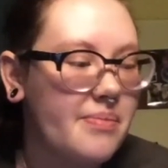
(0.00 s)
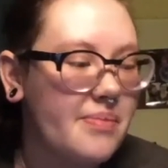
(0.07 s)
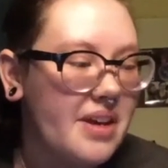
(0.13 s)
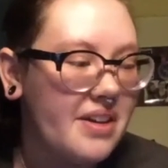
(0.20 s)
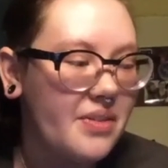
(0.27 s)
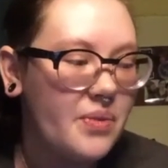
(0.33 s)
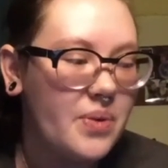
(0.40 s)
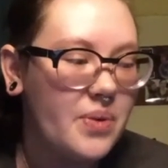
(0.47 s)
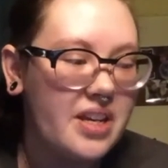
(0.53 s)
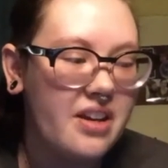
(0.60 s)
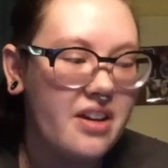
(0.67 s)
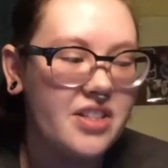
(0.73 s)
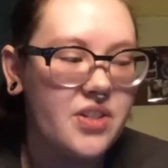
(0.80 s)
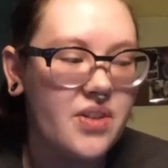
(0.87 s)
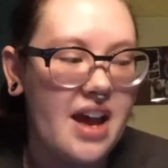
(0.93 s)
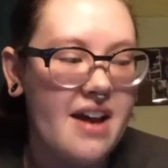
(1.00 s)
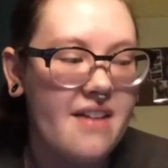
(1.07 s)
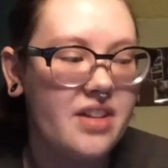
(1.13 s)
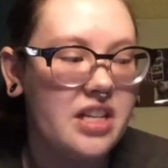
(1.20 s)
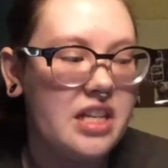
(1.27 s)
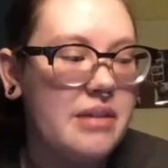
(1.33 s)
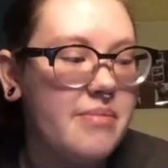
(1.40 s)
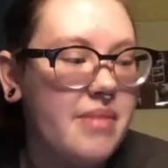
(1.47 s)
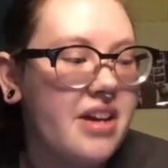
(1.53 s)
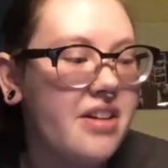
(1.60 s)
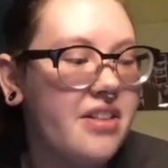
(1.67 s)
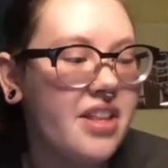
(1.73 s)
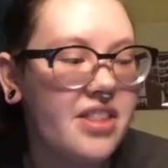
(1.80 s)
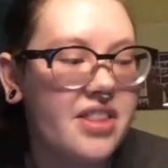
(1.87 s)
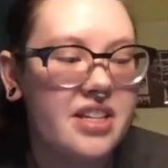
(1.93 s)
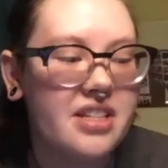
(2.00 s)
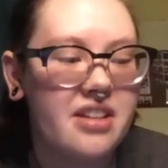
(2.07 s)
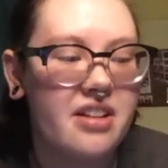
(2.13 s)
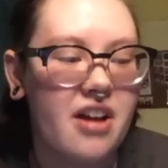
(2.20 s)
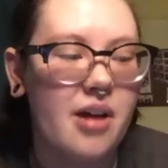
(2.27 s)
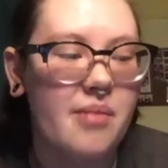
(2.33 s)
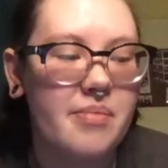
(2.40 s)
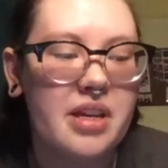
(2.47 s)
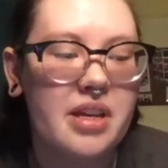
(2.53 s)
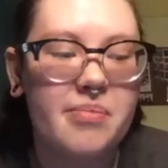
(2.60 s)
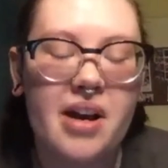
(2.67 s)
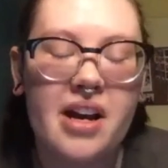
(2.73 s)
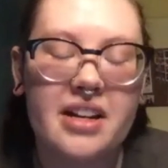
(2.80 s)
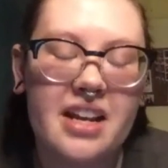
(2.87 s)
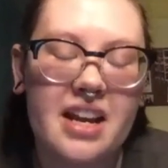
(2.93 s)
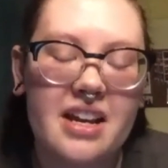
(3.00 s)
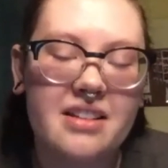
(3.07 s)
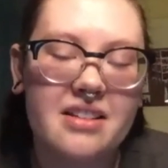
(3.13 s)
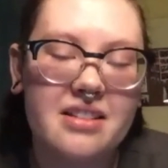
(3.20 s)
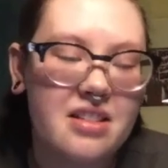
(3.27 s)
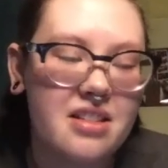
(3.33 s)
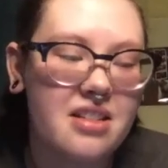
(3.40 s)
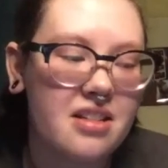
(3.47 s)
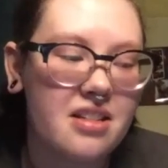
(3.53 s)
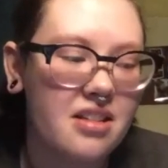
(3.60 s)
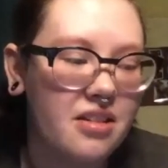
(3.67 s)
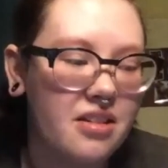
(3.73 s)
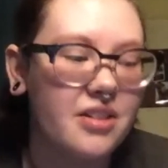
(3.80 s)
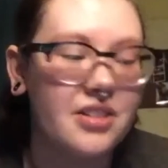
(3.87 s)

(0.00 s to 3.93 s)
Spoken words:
We also have an email, The Things That Haunt Me podcast at